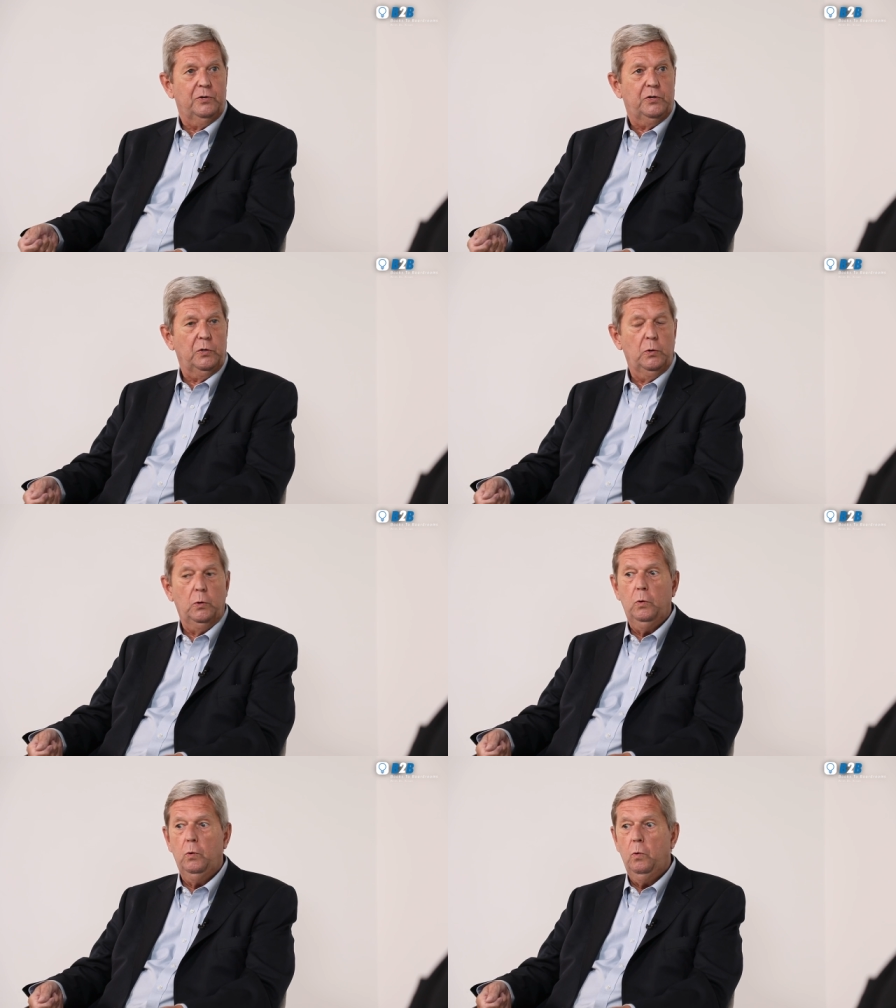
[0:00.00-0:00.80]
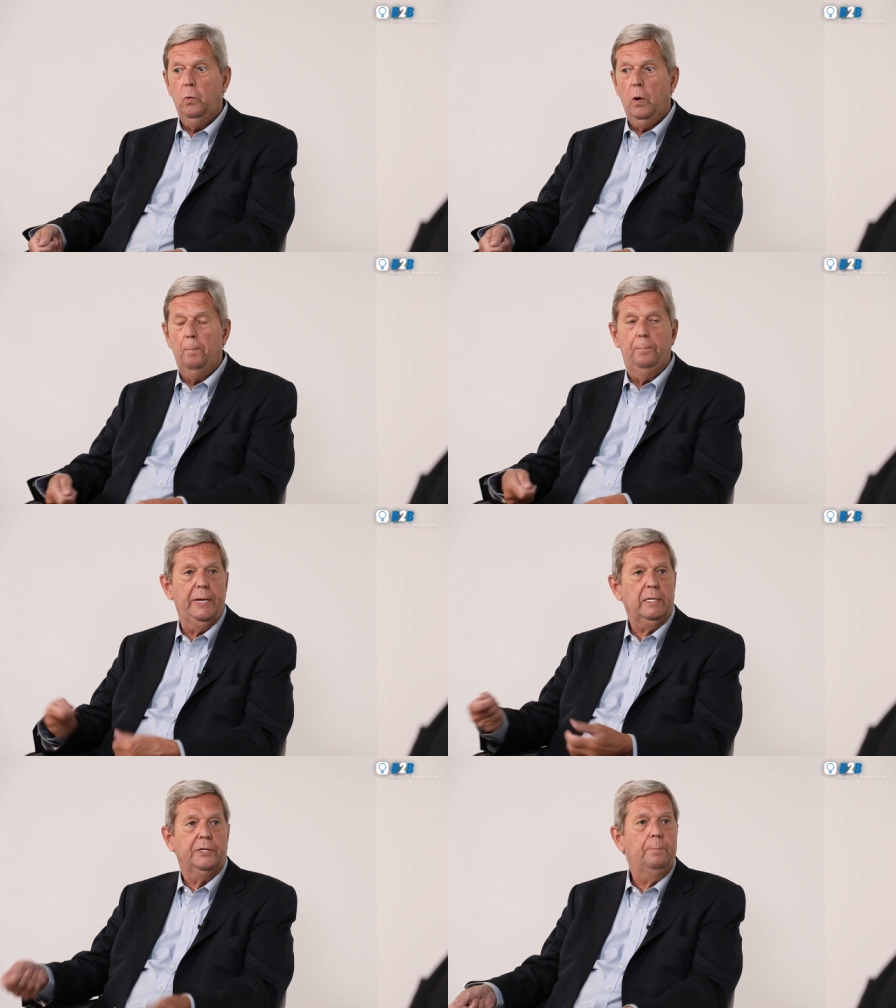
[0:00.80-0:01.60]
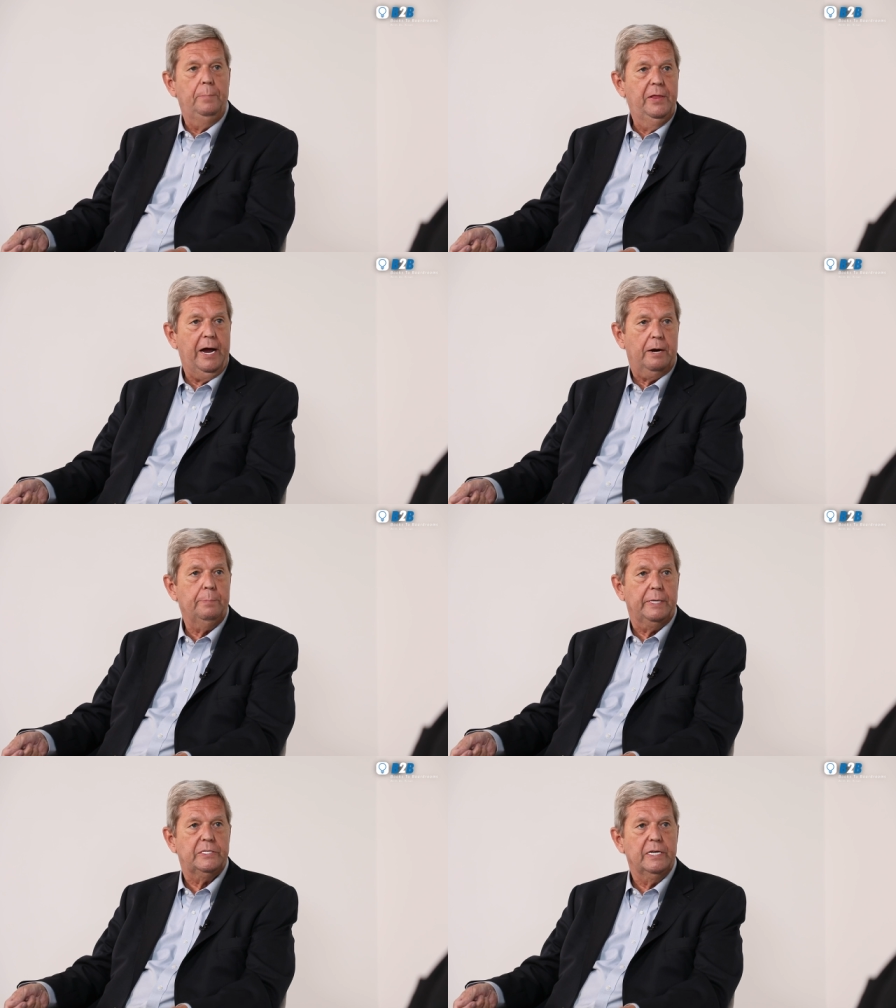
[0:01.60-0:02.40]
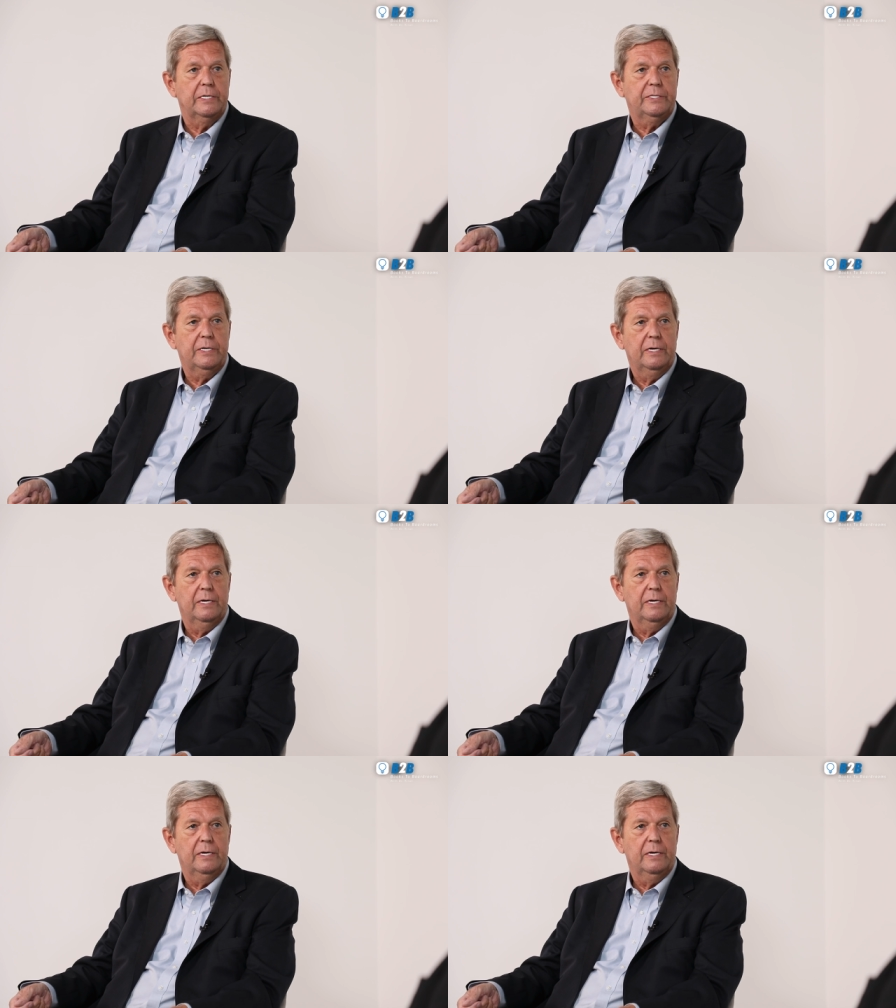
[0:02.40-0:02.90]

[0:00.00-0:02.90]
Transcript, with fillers: to build the, their business.